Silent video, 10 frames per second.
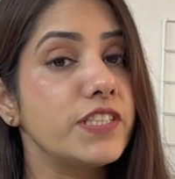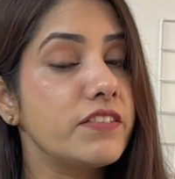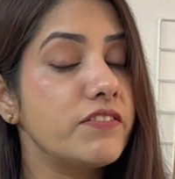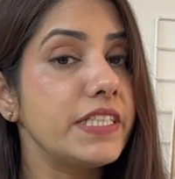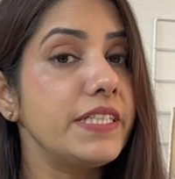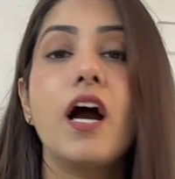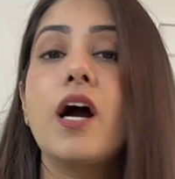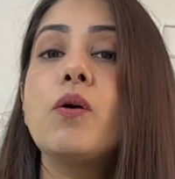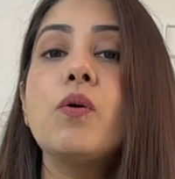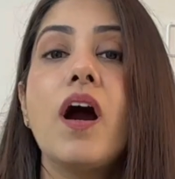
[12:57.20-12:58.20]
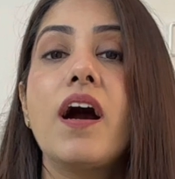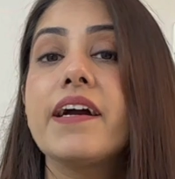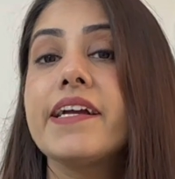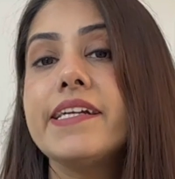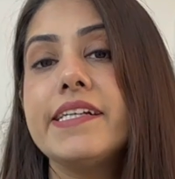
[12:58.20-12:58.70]
degree. How
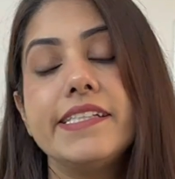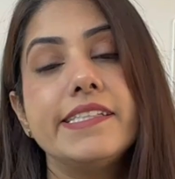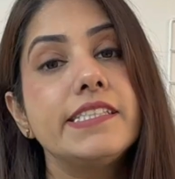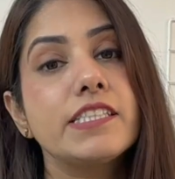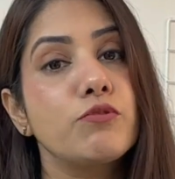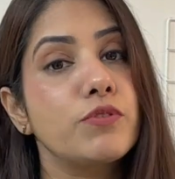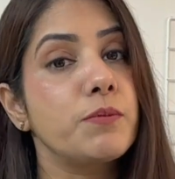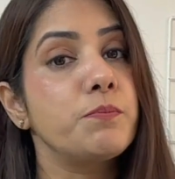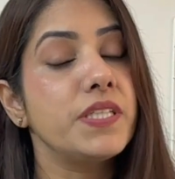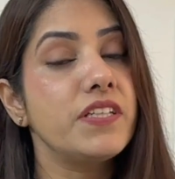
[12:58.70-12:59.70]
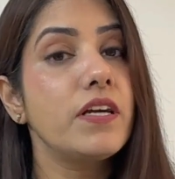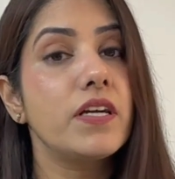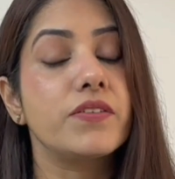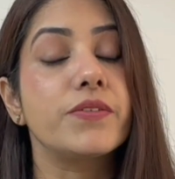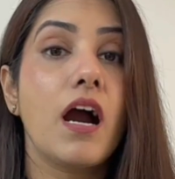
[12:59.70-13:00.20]
high is Qutub
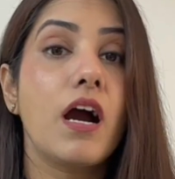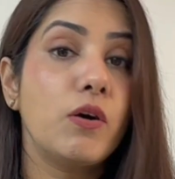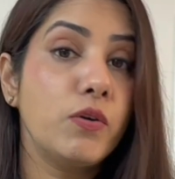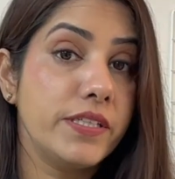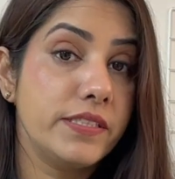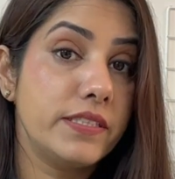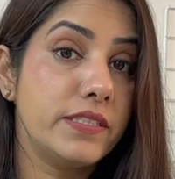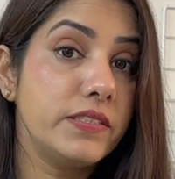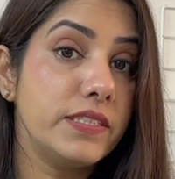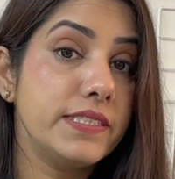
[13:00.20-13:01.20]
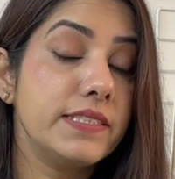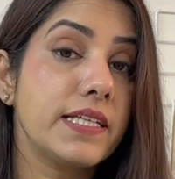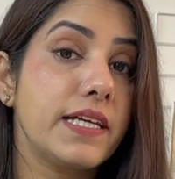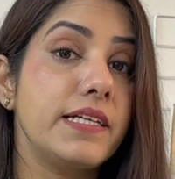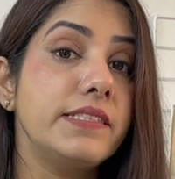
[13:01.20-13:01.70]
Minar? How here is
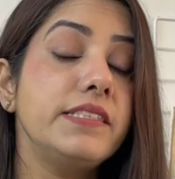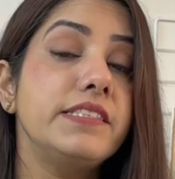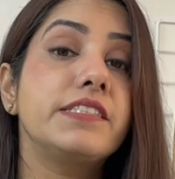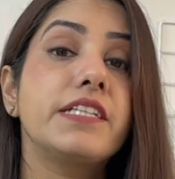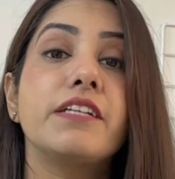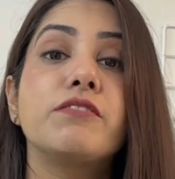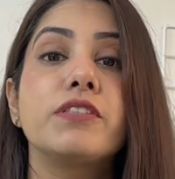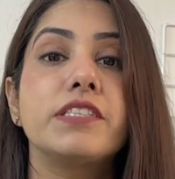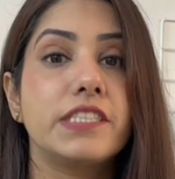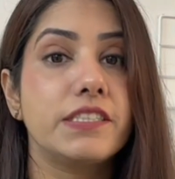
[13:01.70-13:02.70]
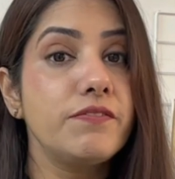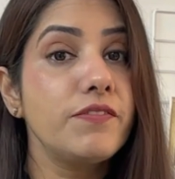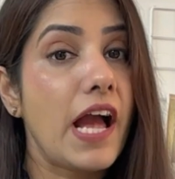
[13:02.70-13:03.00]
an interrogative